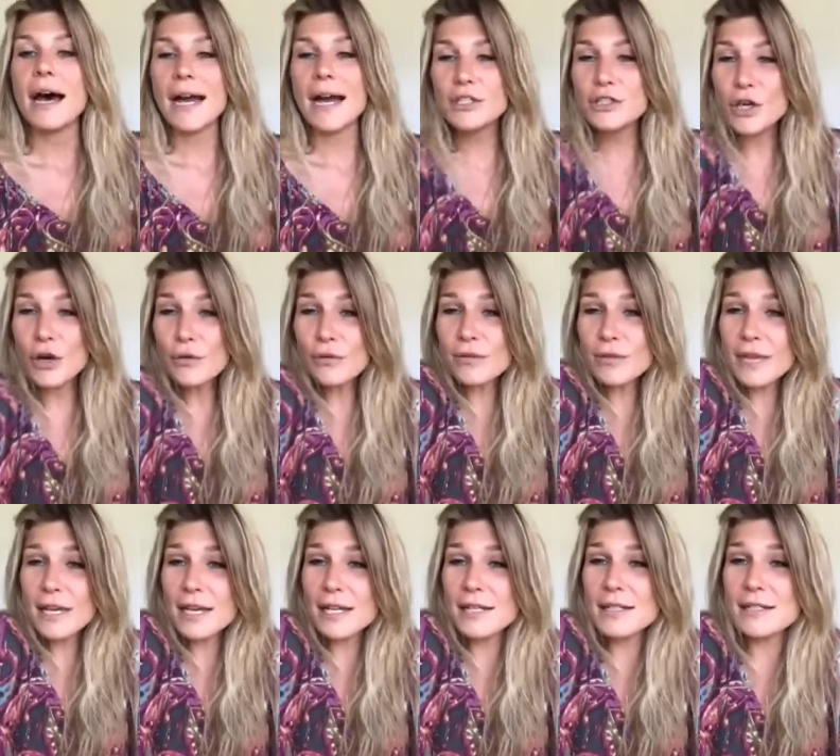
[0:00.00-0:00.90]
I don't
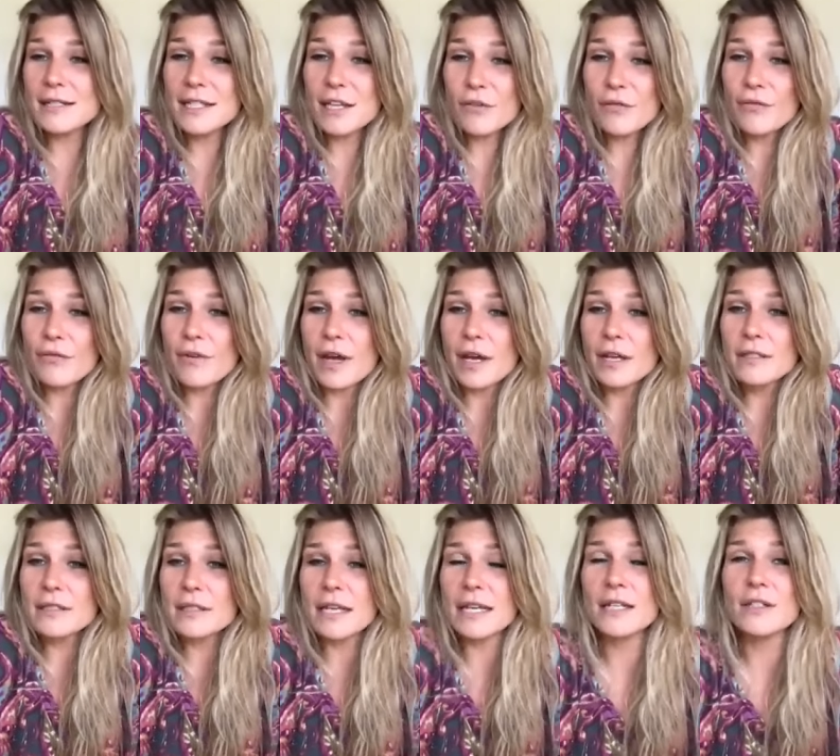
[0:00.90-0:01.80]
think it's
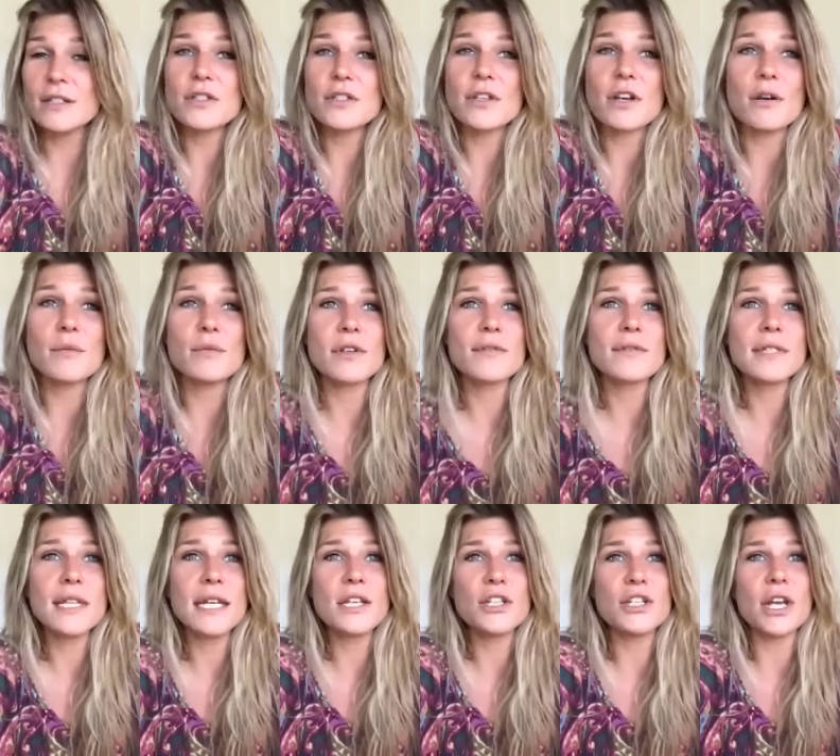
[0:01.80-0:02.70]
different in terms
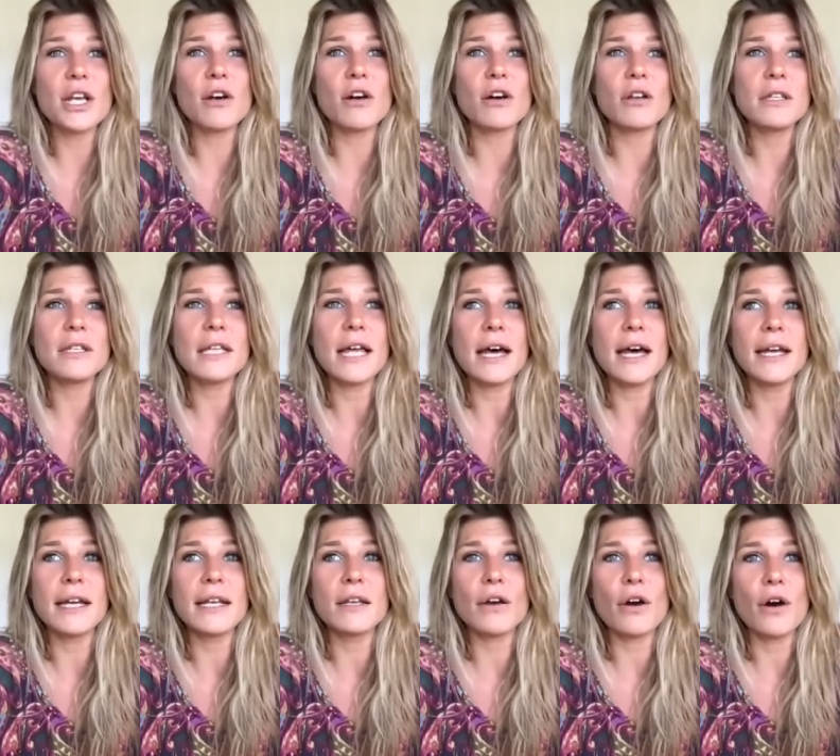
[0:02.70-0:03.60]
of teaching
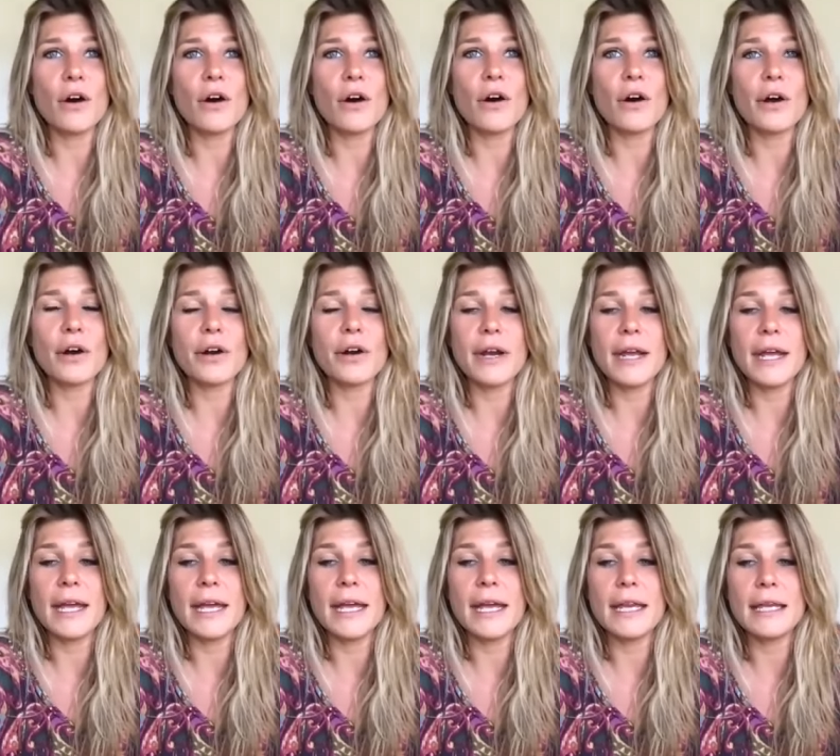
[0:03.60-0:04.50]
online or
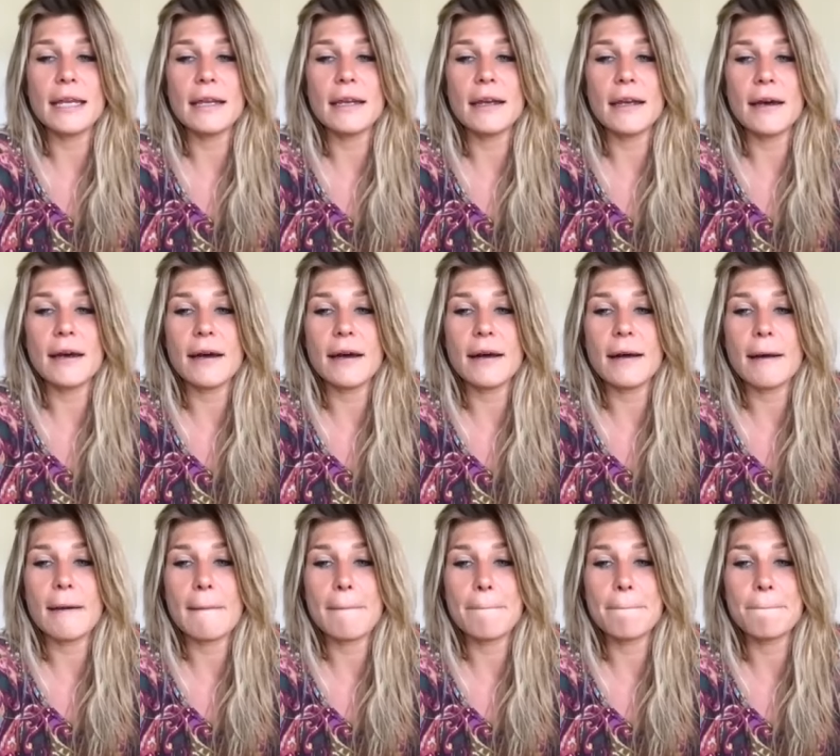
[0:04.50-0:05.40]

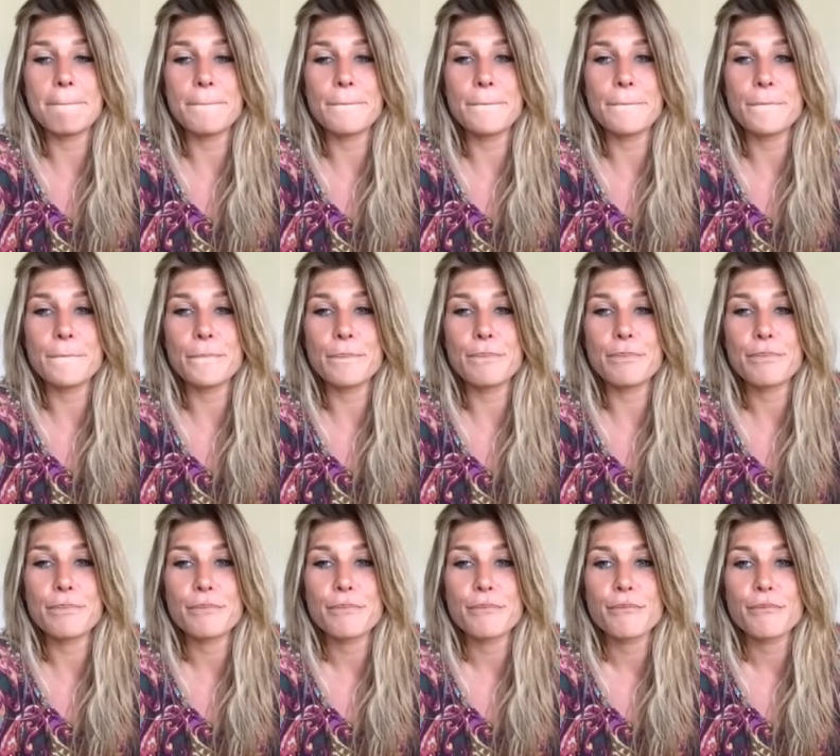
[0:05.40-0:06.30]
in
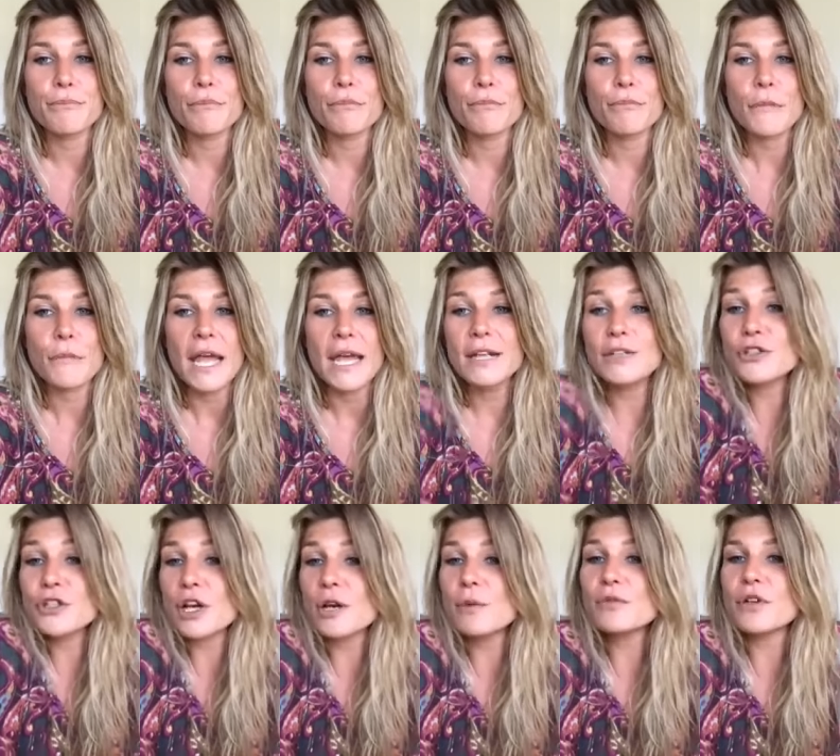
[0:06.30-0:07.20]

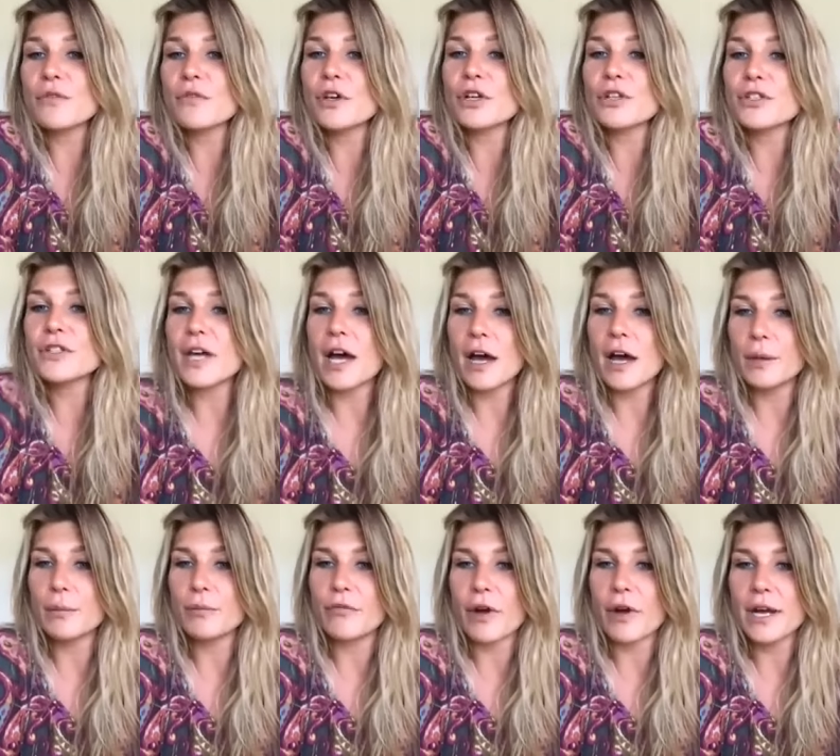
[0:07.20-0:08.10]
terms of your
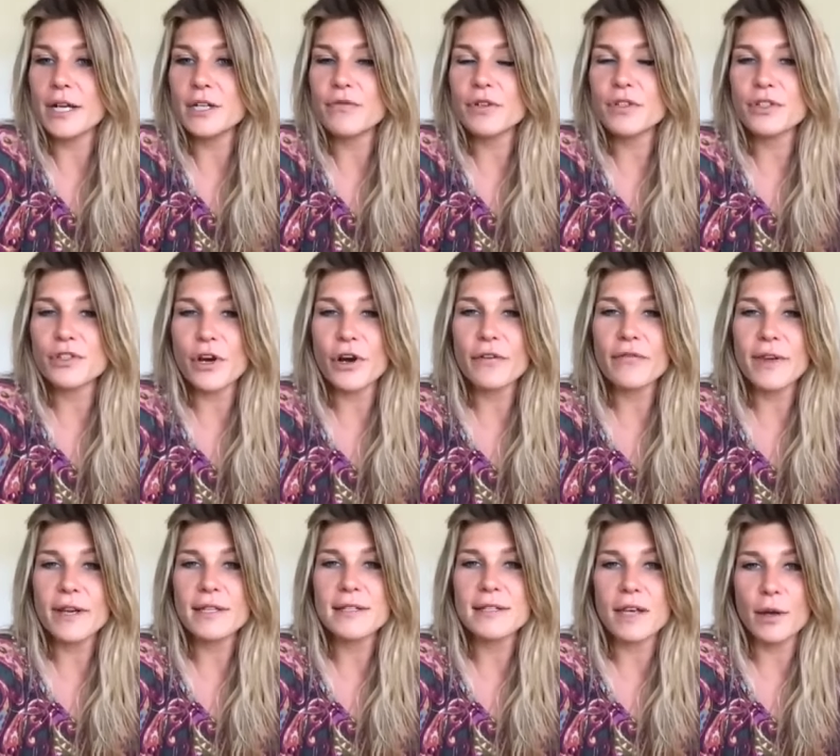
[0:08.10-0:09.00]
time, right?
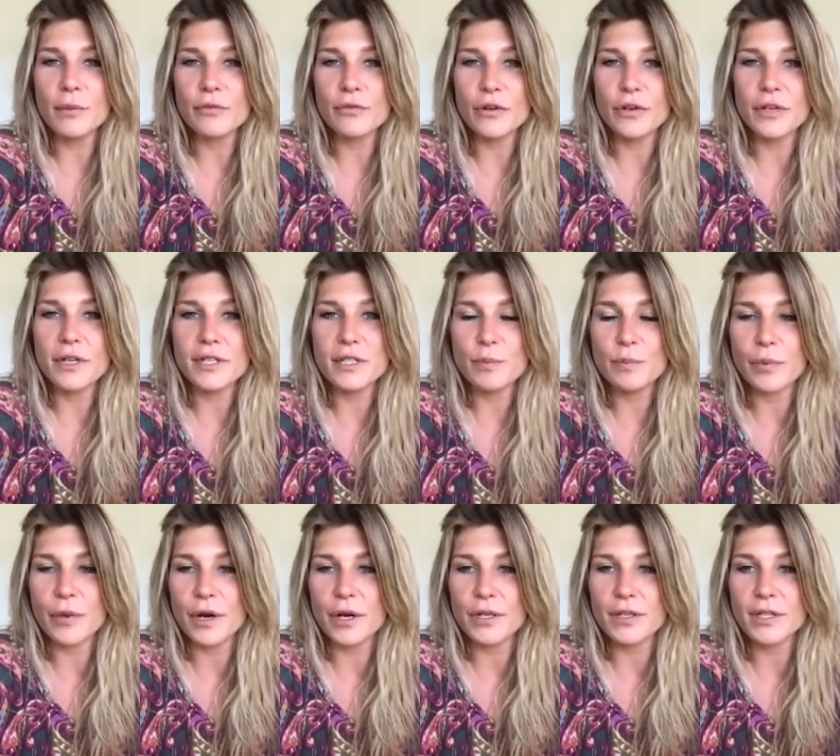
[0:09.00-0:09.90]
Reserving time for this
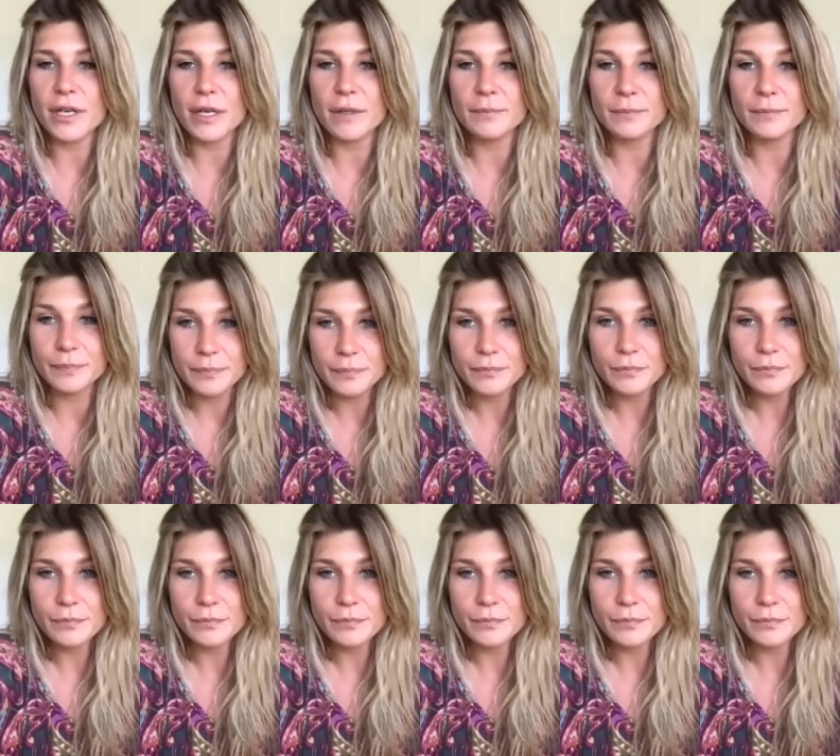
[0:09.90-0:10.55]
person.